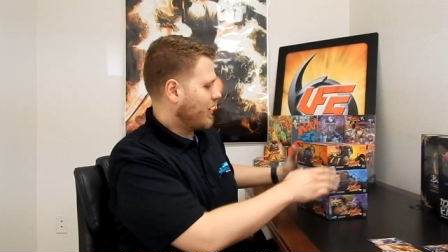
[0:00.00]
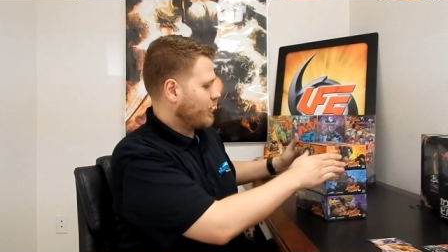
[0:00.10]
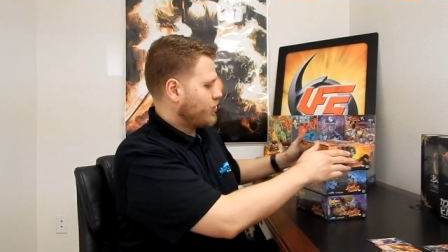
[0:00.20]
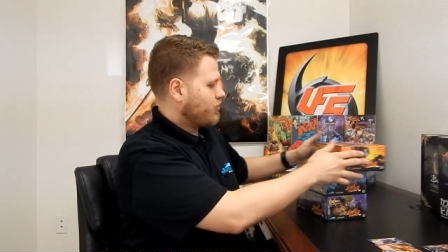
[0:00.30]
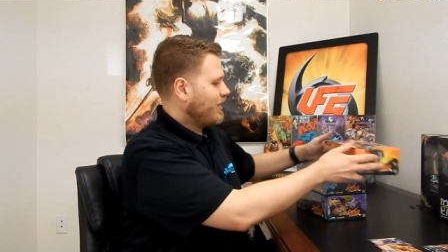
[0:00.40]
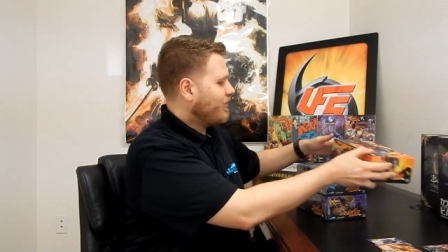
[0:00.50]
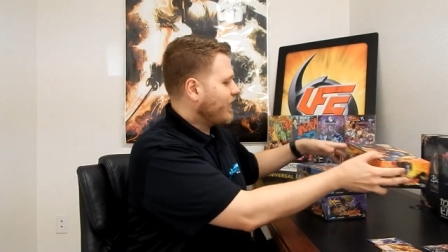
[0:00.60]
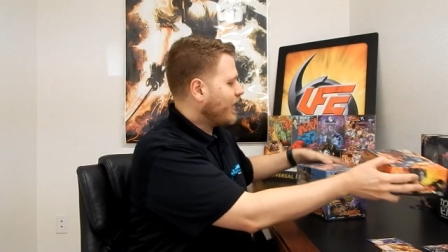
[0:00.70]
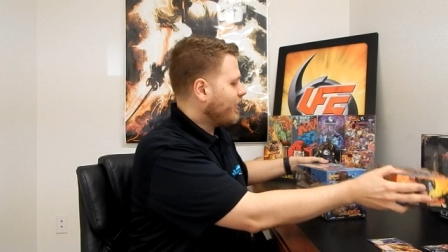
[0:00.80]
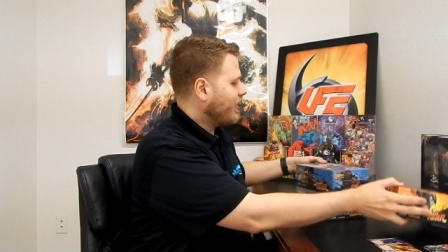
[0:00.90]
our Street
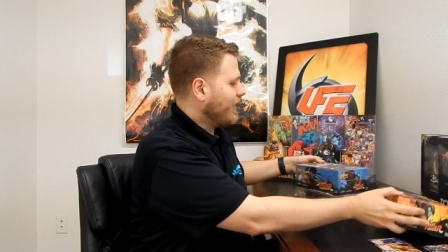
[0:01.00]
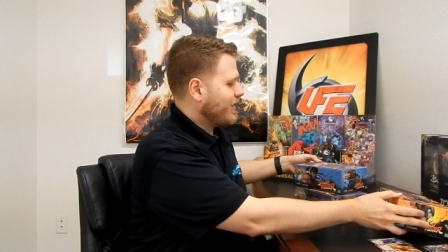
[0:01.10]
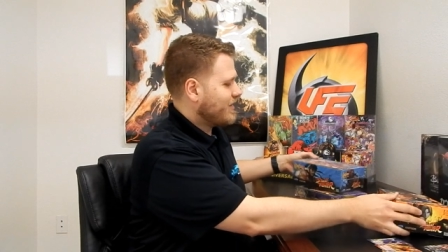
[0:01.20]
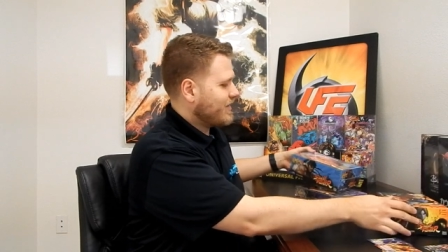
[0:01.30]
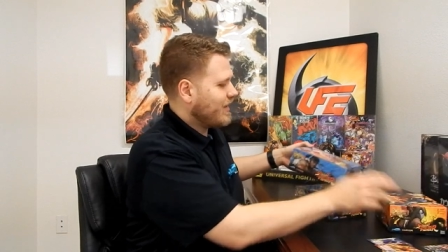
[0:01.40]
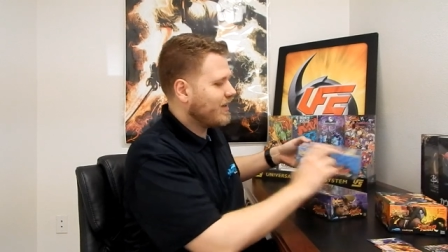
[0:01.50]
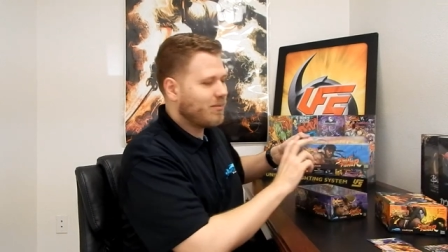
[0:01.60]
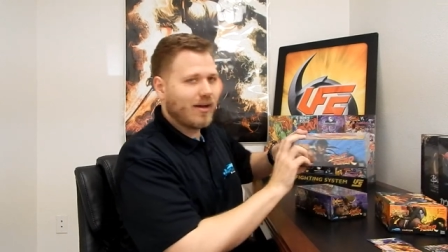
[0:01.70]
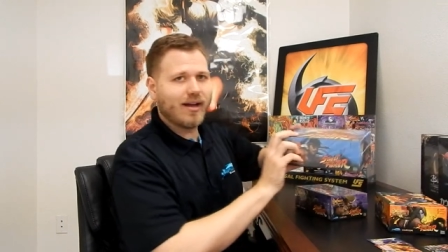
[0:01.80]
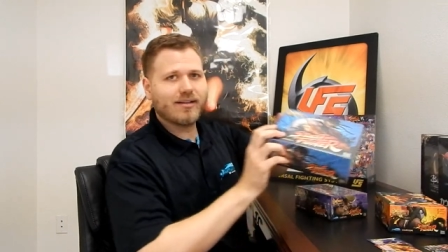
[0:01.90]
Fighter
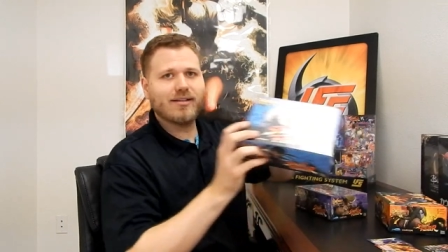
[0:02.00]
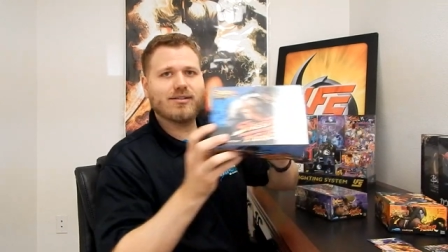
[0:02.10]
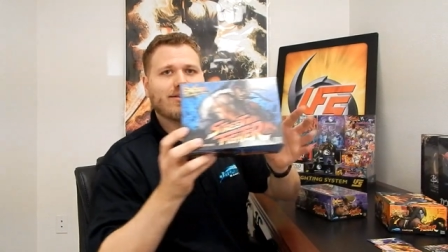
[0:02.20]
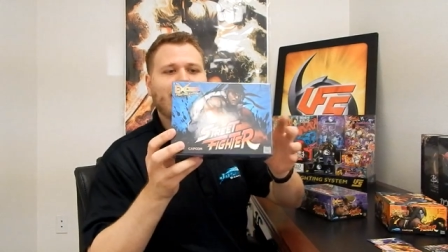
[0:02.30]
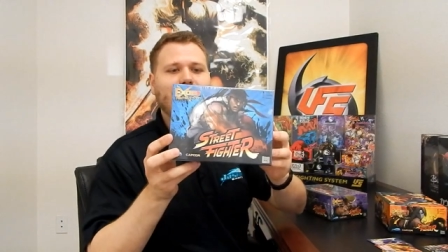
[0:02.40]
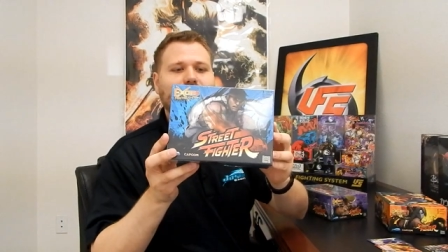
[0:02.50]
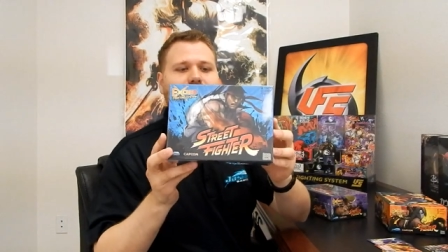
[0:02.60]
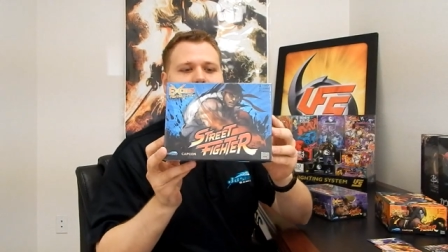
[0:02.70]
Exceed boxes are in.